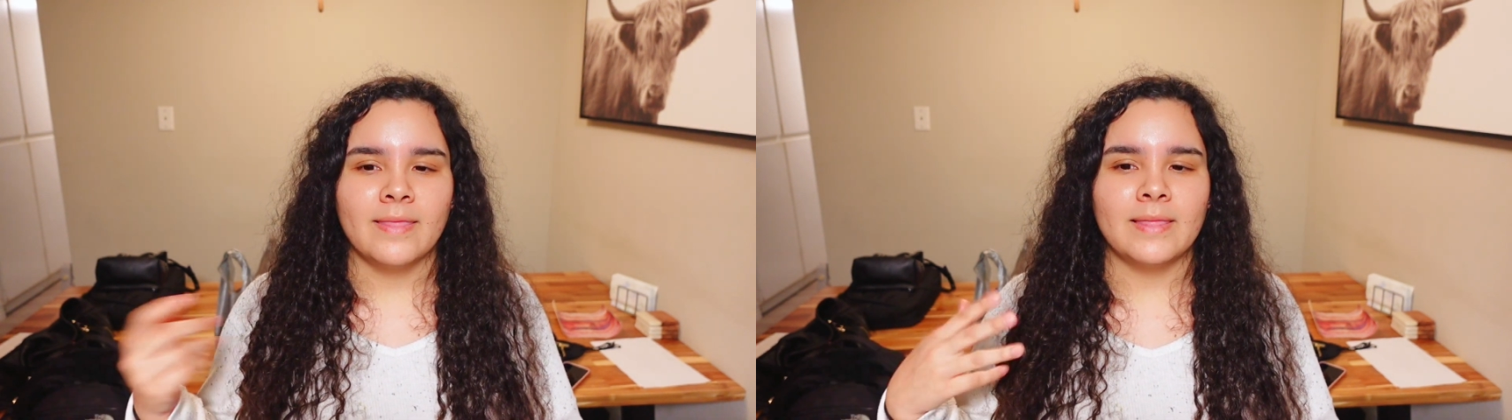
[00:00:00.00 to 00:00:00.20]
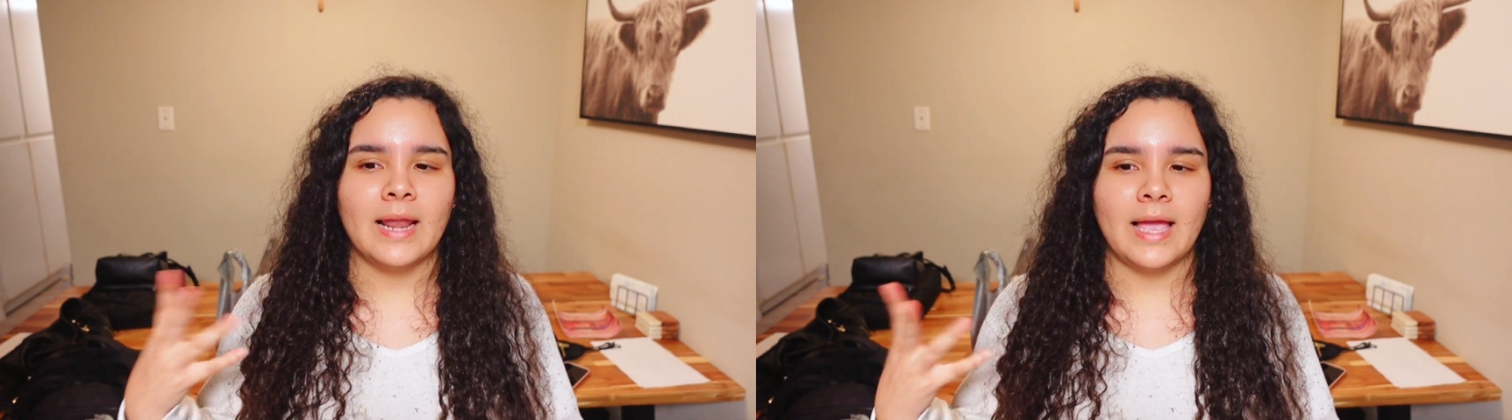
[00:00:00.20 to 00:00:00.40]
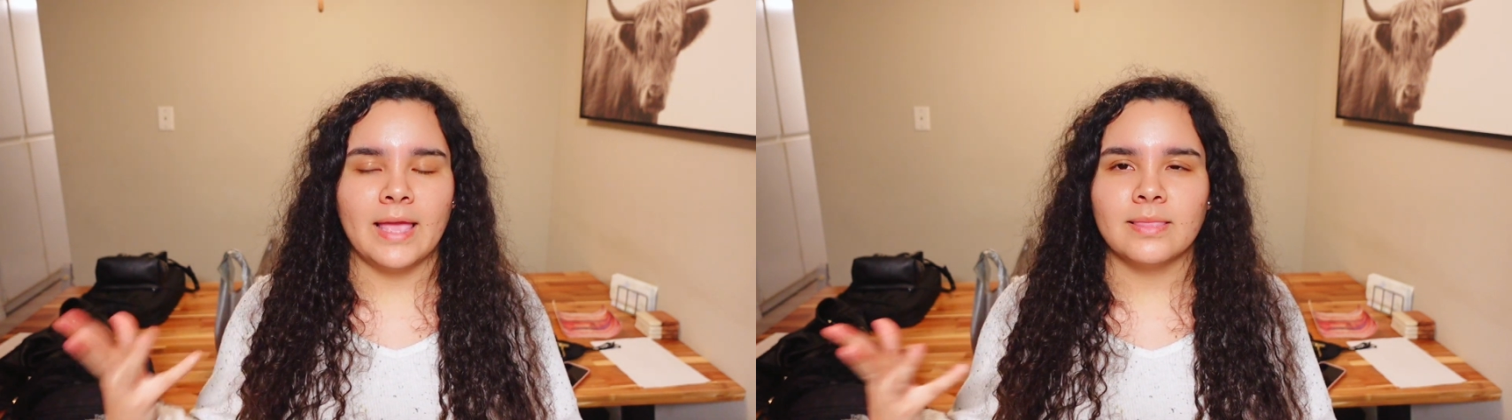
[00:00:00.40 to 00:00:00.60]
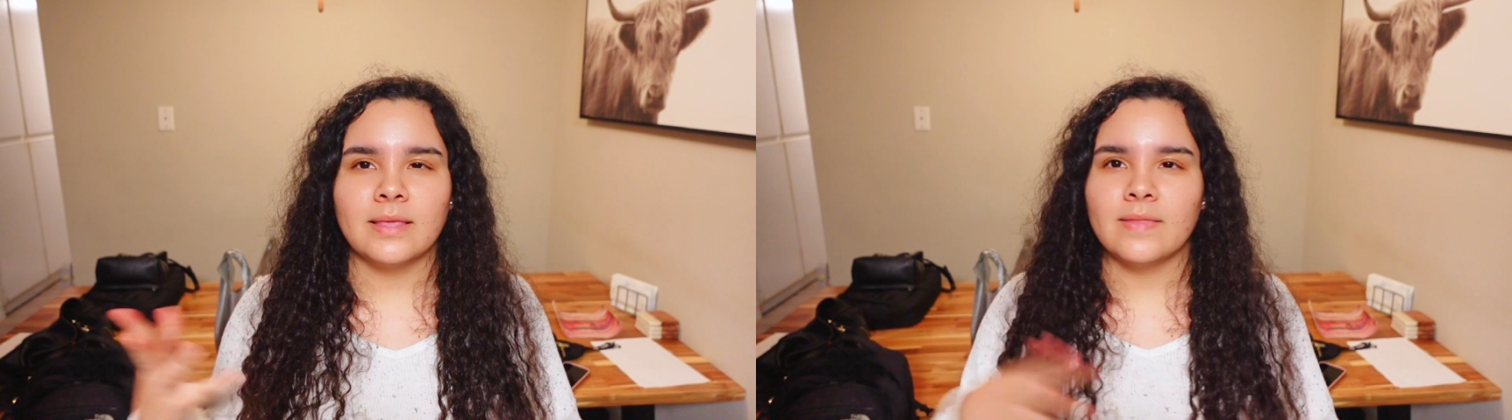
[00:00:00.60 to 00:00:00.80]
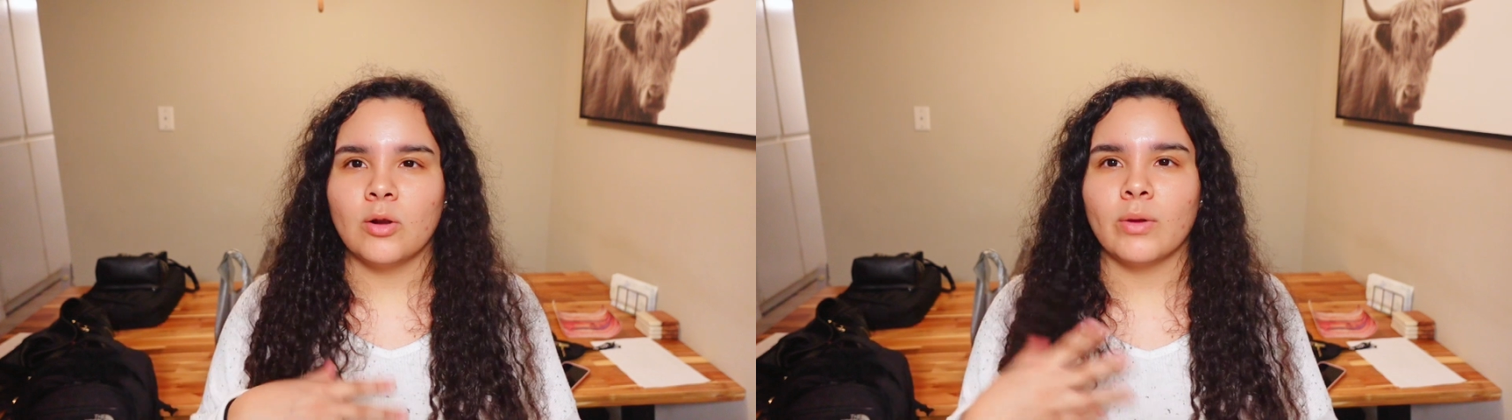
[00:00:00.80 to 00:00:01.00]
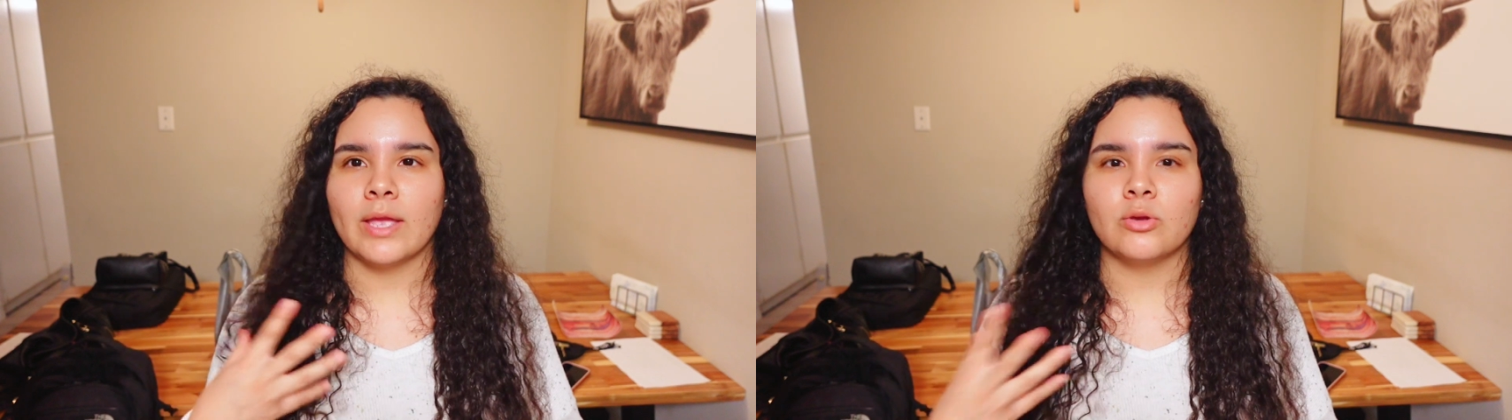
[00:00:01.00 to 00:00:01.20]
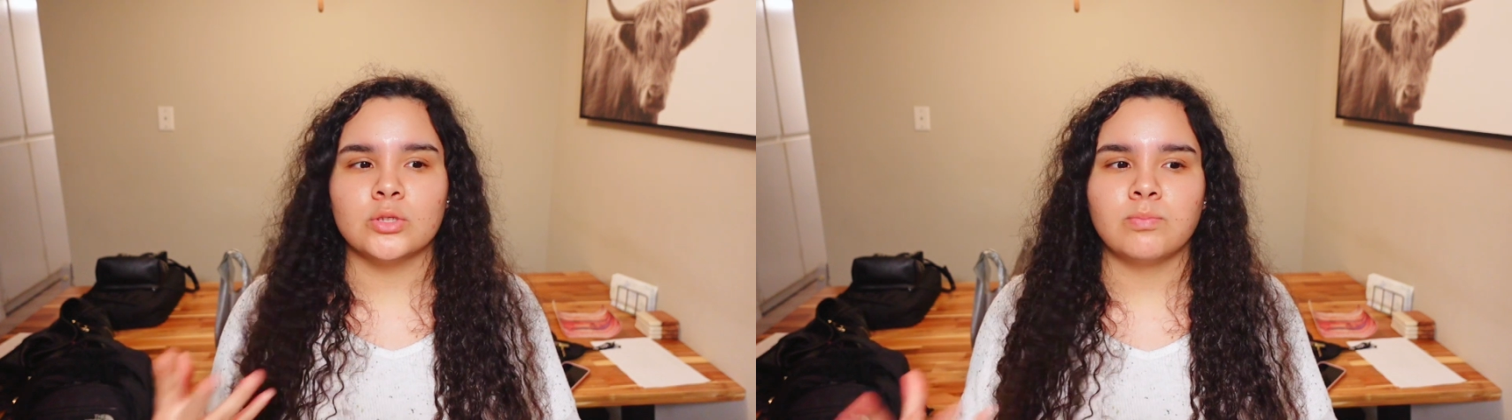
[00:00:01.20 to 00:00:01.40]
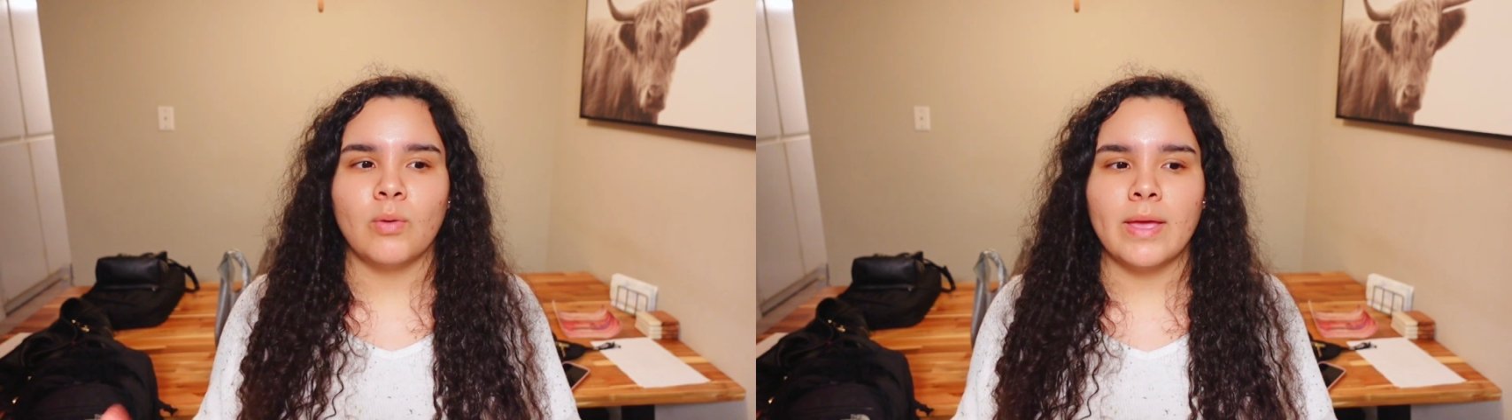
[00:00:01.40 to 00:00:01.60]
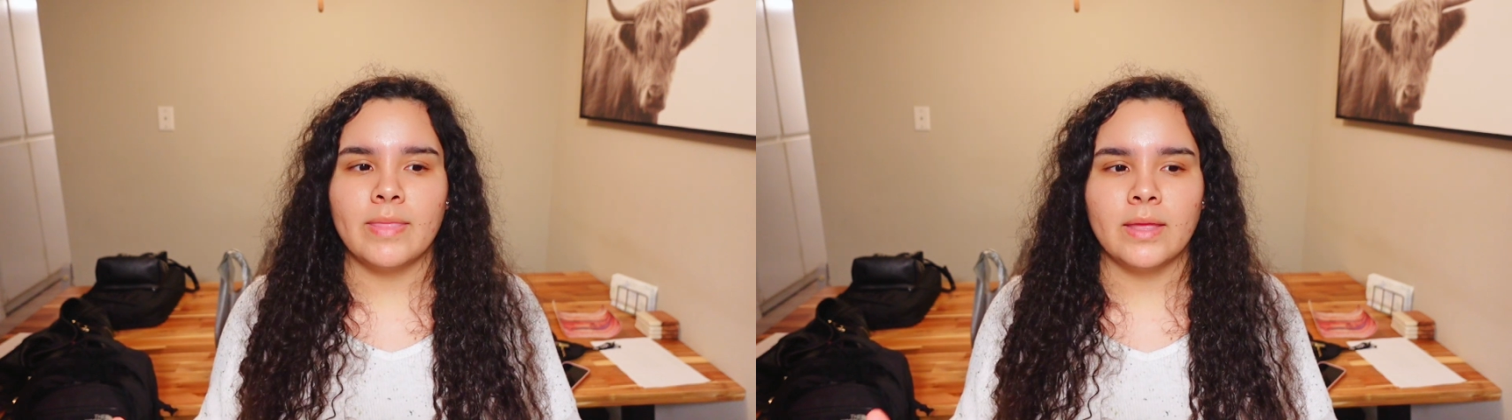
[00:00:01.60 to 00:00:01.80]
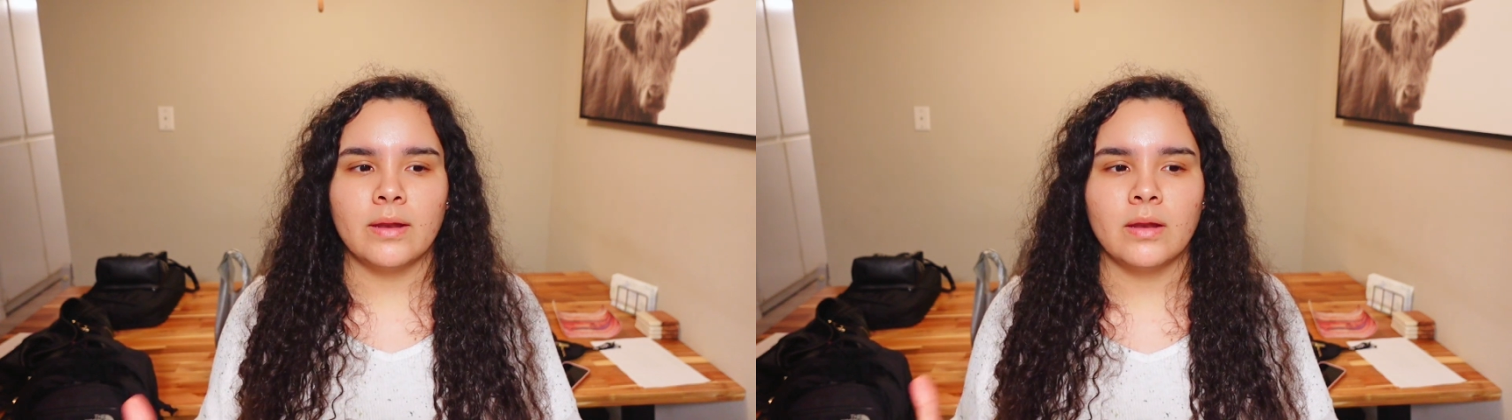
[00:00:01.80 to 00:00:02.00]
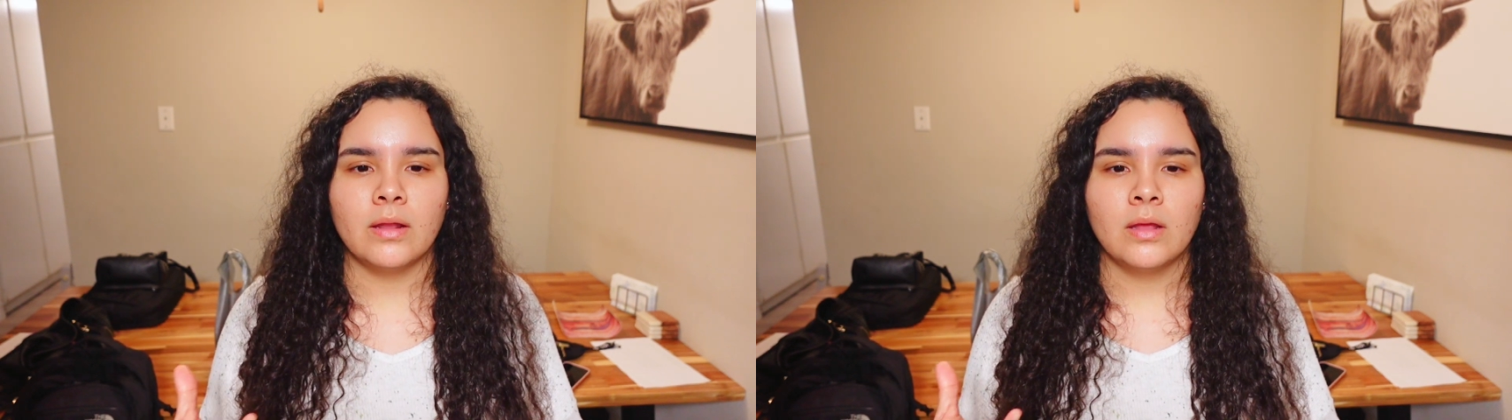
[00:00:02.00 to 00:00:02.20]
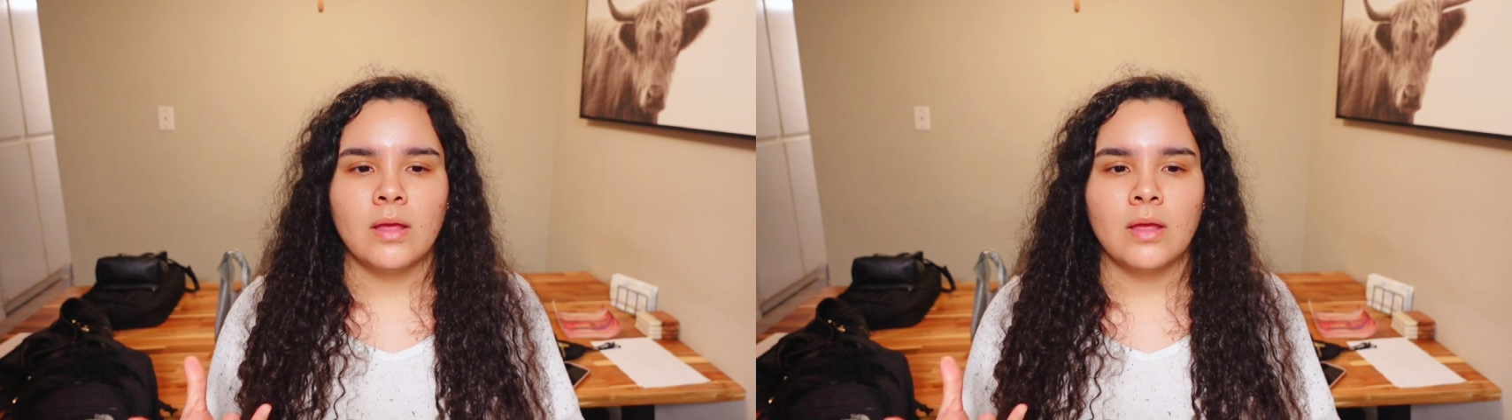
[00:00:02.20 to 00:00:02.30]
de la gente y de lo que ellos pueden